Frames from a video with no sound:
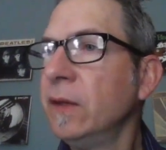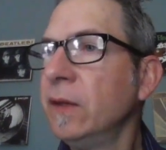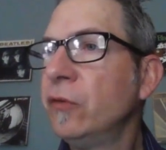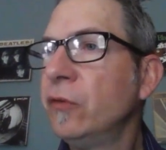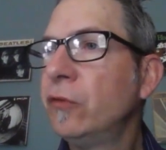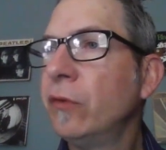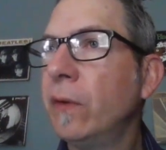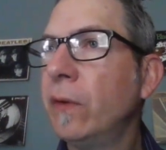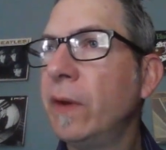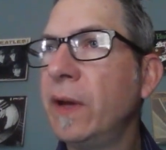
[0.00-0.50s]

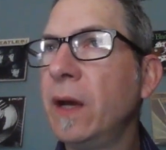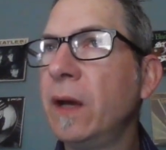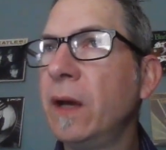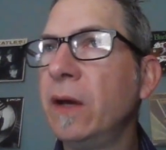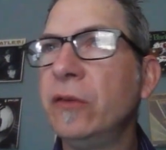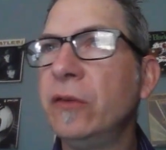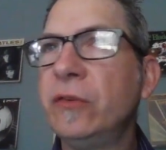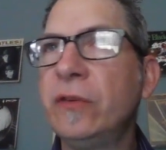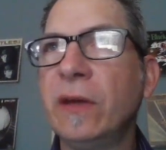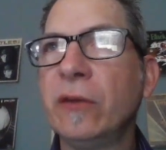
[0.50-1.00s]
So I
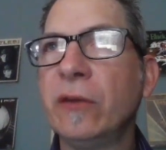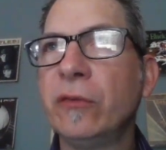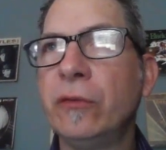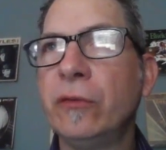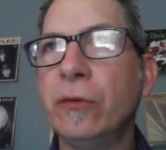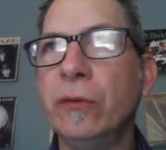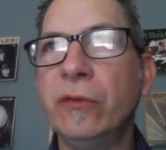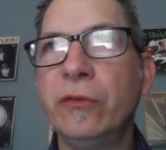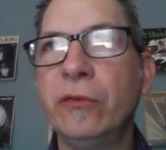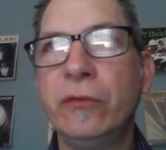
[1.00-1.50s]
always tell
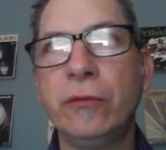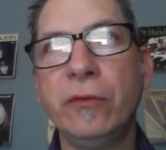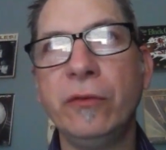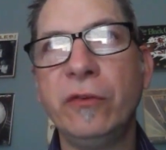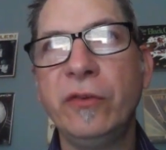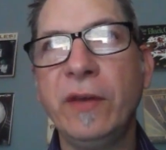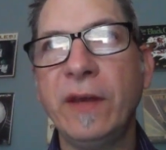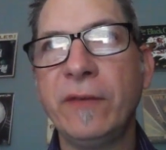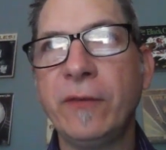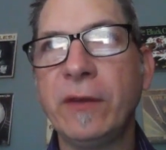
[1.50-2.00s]

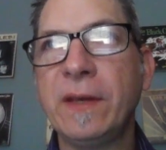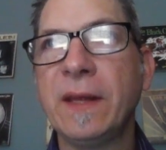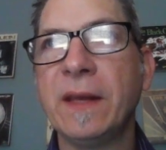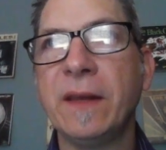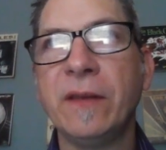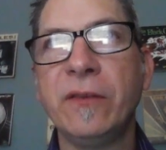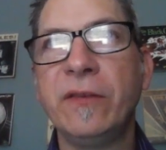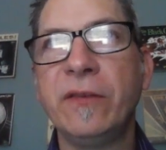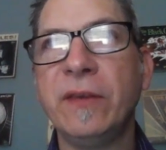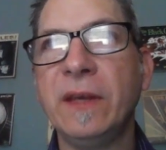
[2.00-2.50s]
students have a
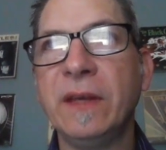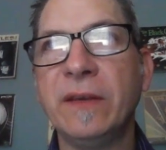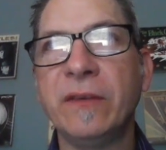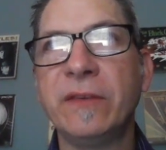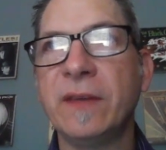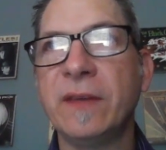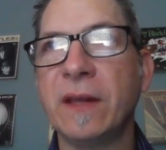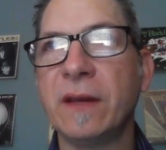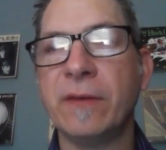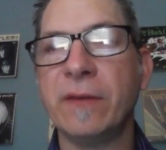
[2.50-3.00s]
tendency,
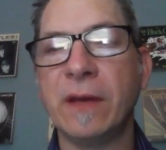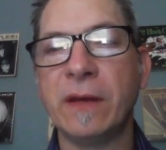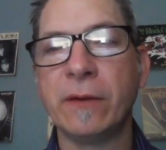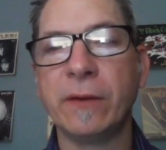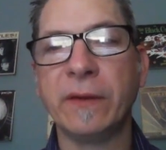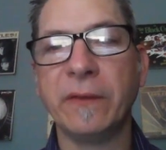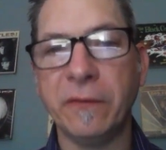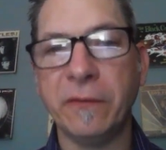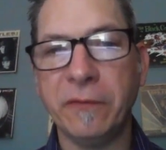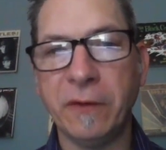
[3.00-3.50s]
instead of
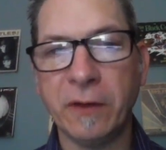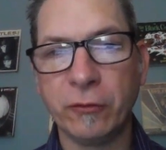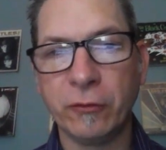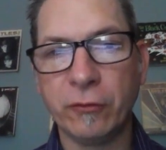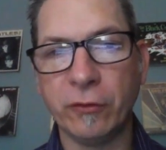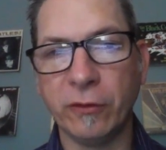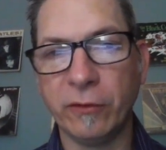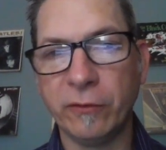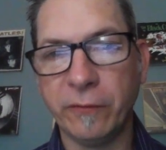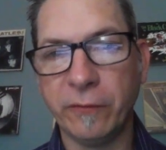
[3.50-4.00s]
entering the
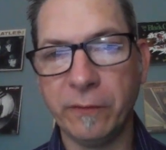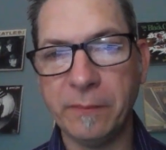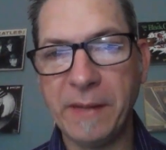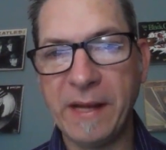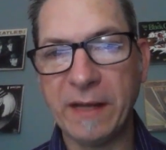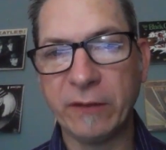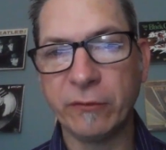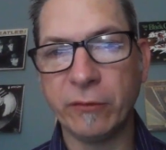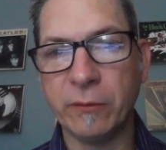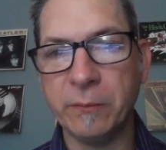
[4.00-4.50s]
functions for
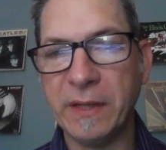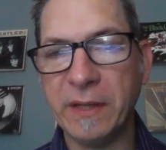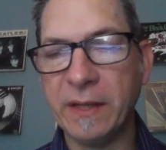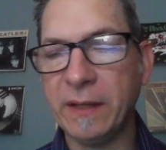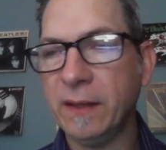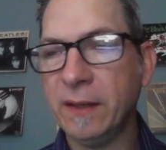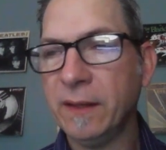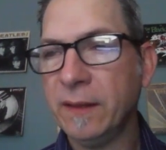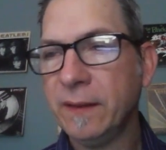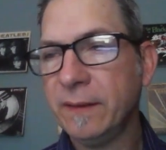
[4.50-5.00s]
max and
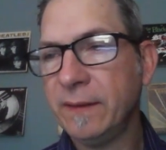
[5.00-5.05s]
min,